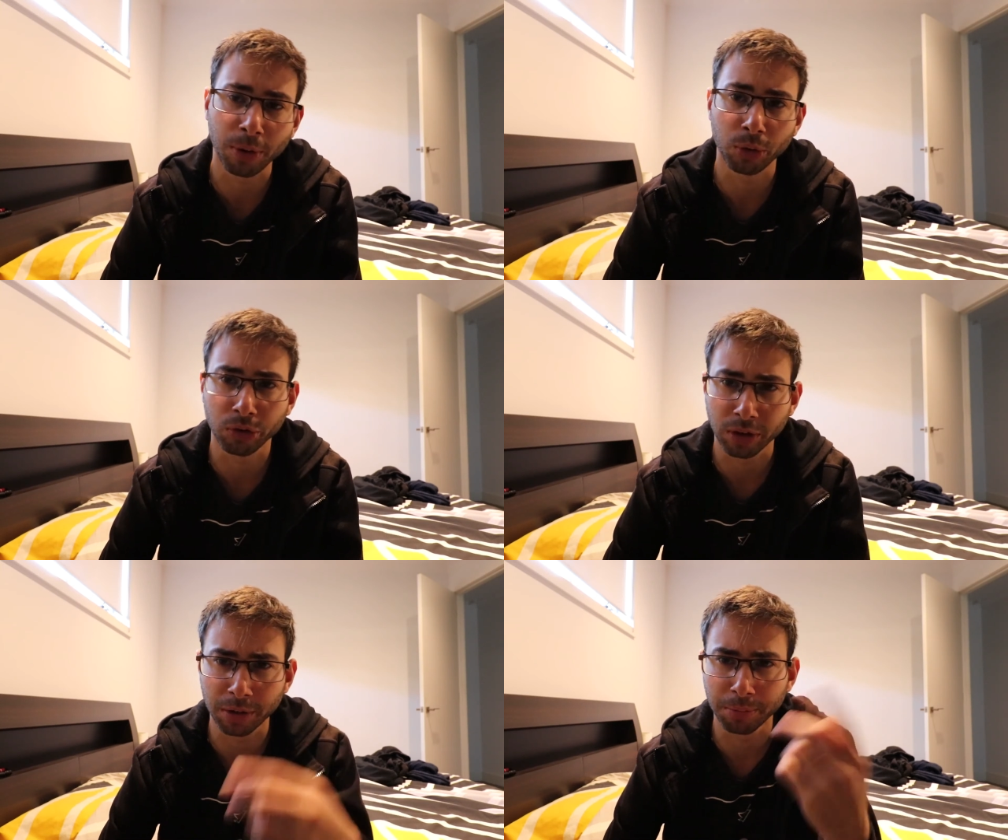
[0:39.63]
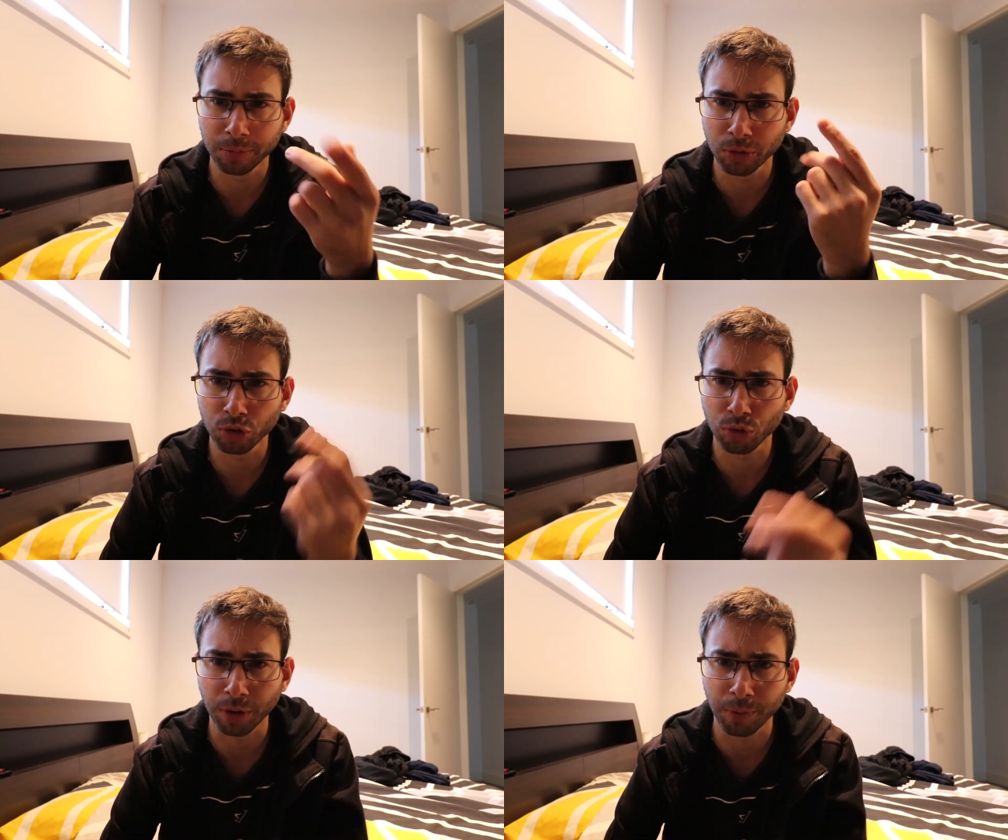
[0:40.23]
I was gonna
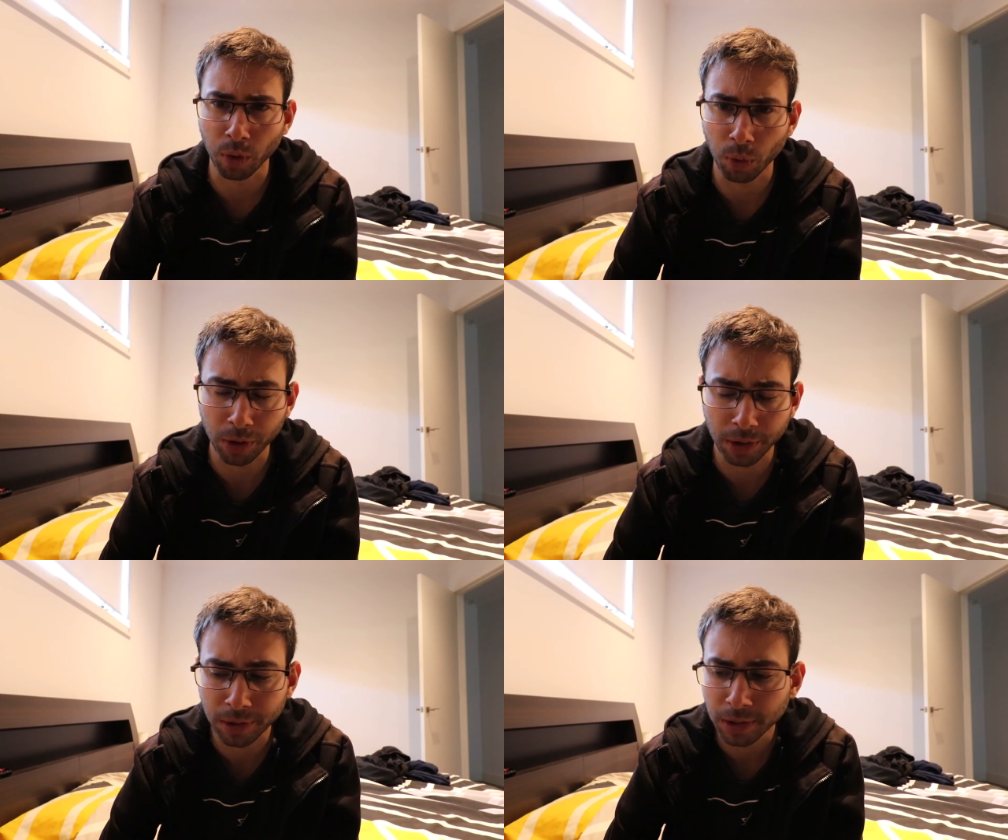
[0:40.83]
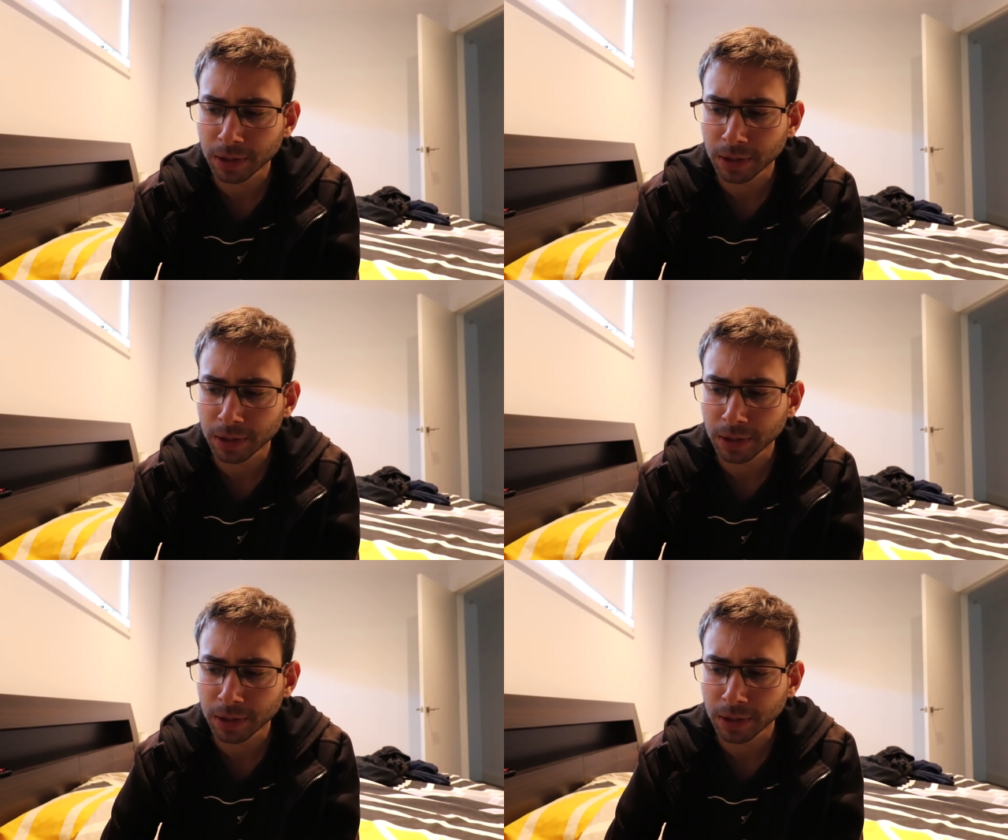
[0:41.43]
screen record it,